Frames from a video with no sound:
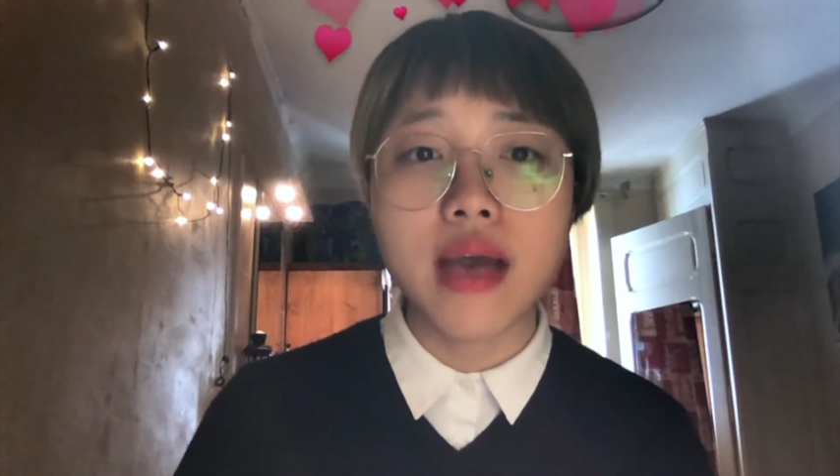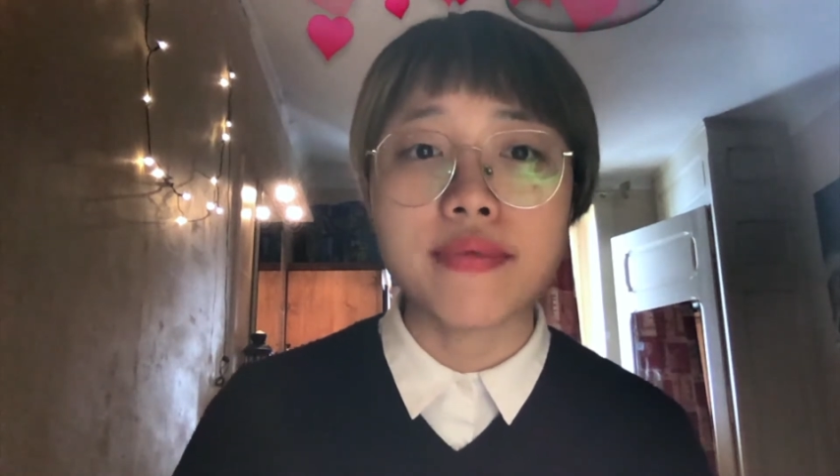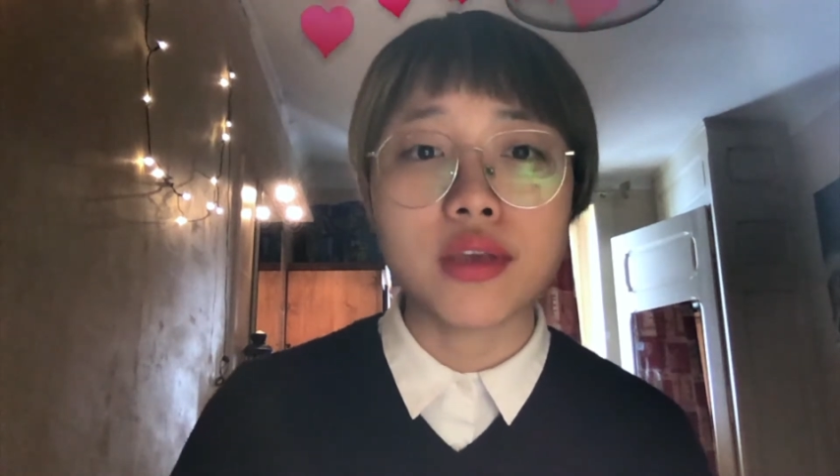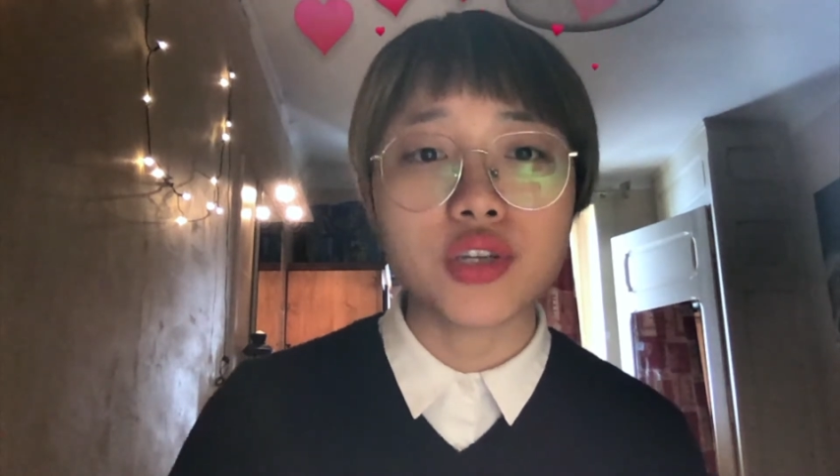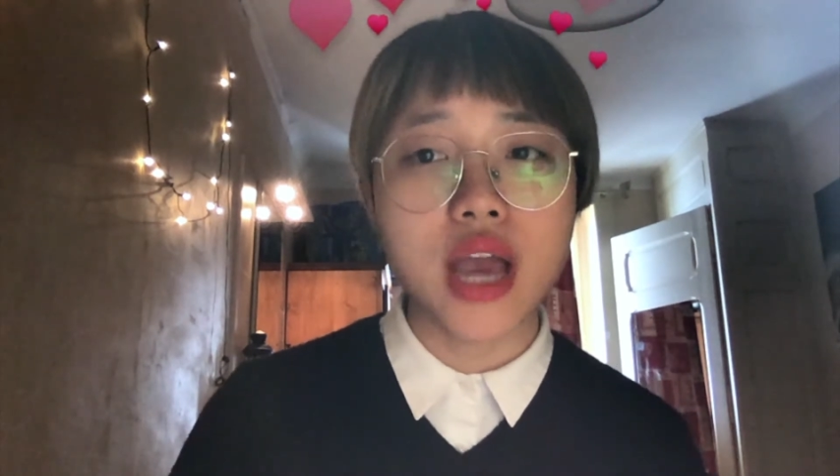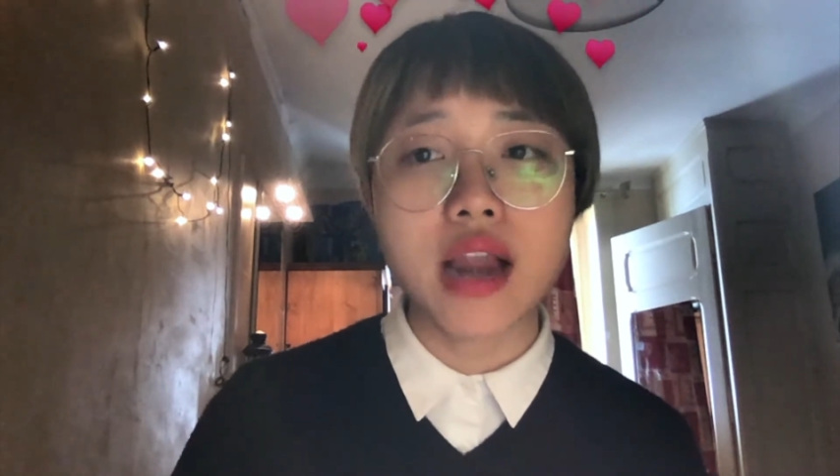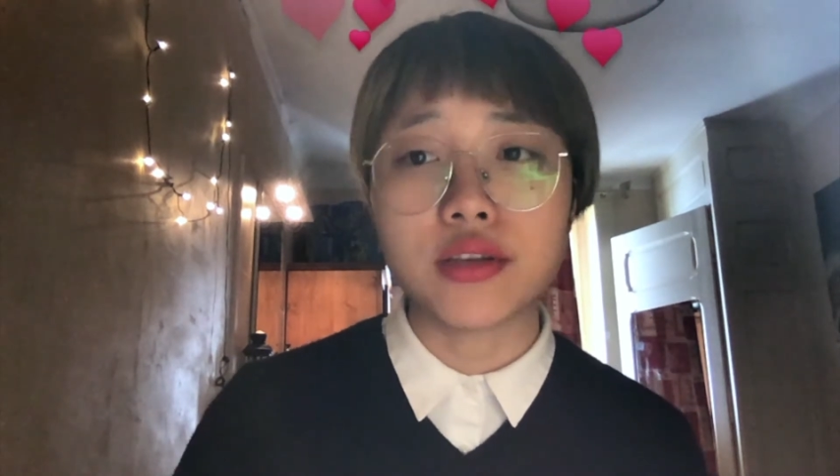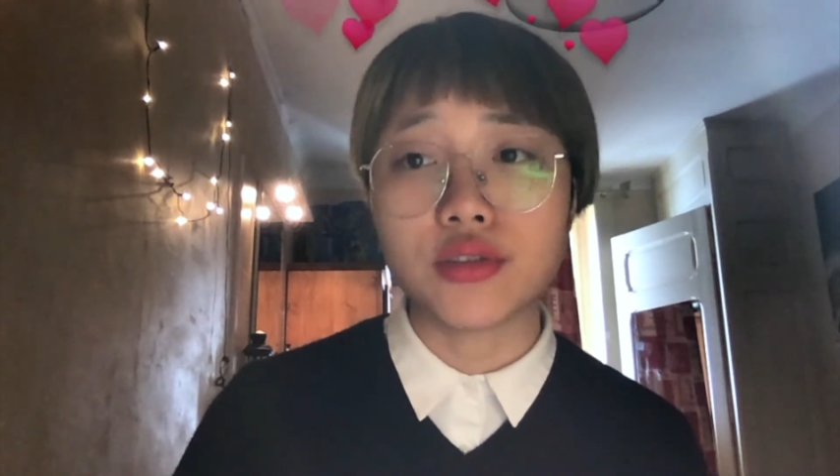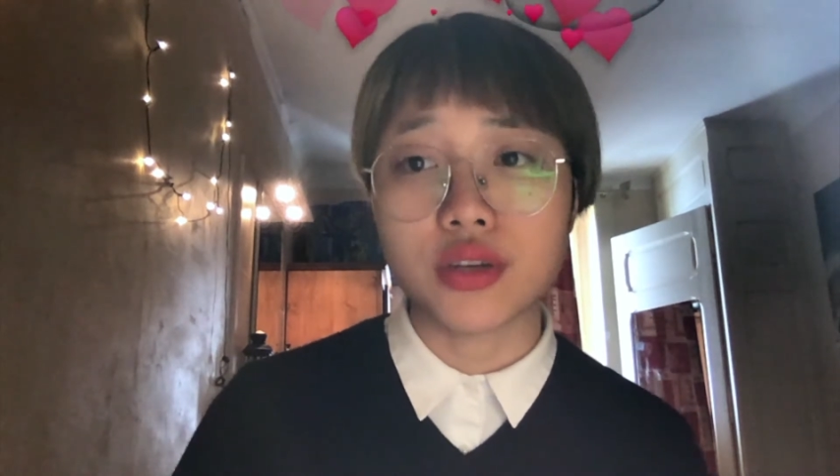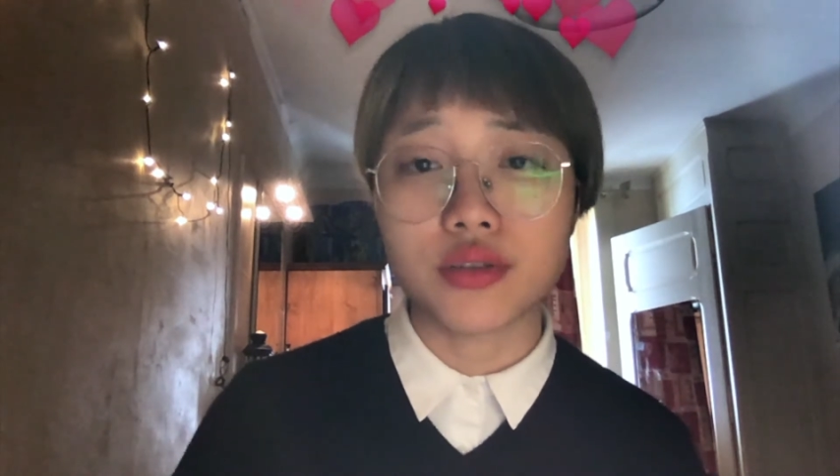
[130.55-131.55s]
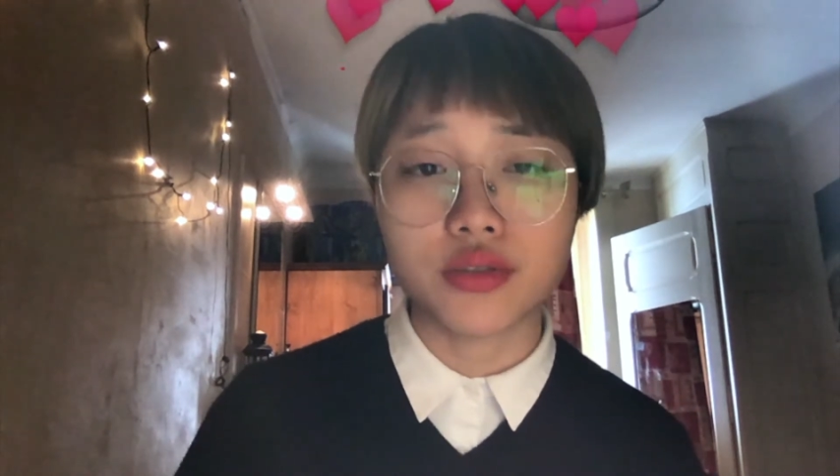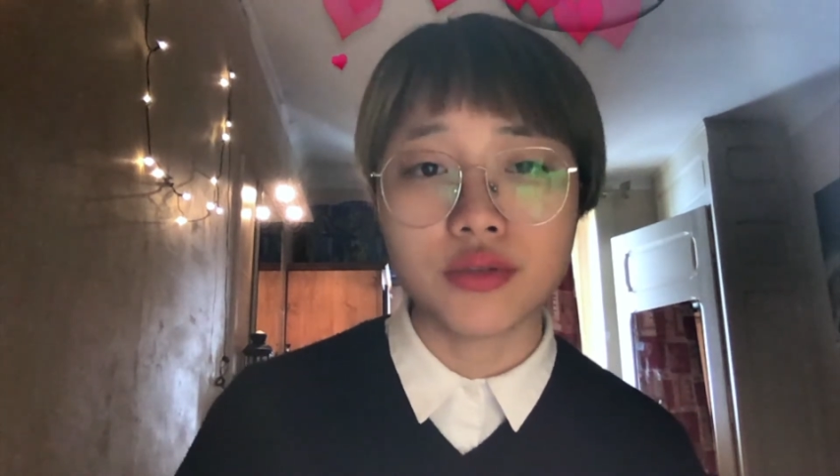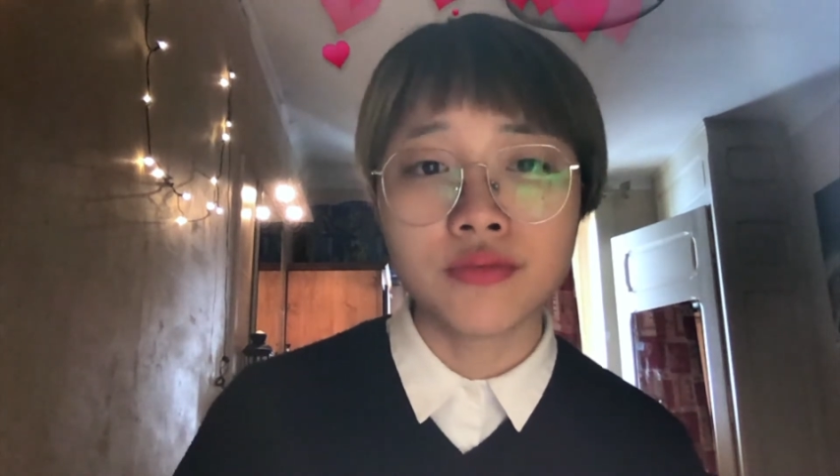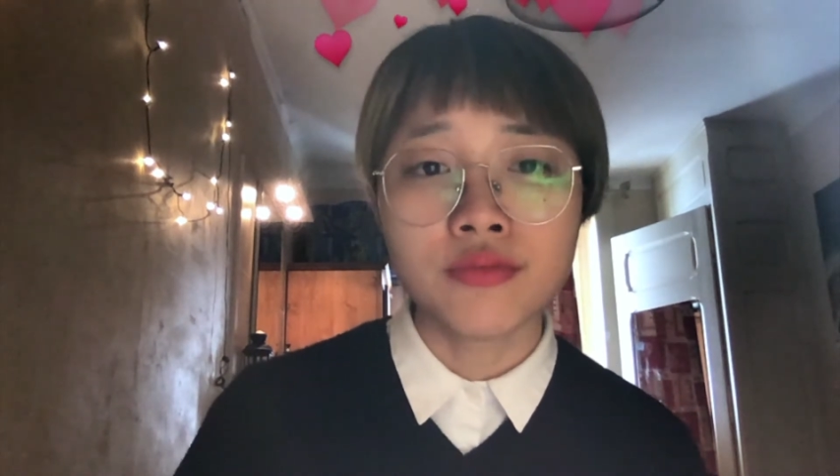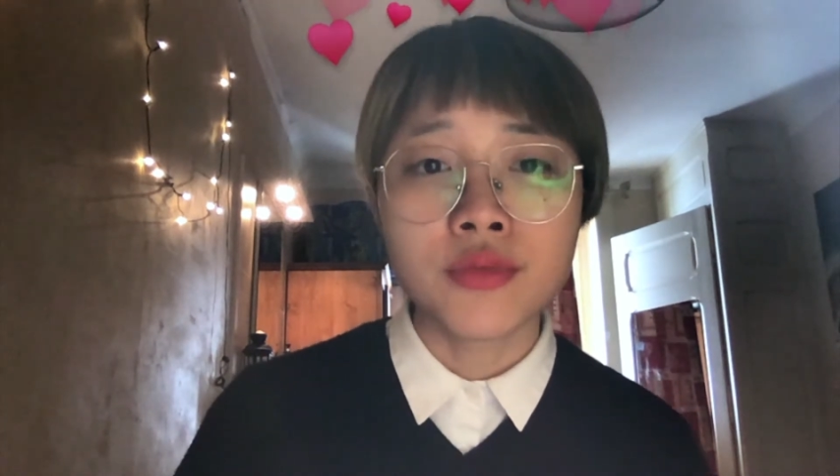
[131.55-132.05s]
under challenges.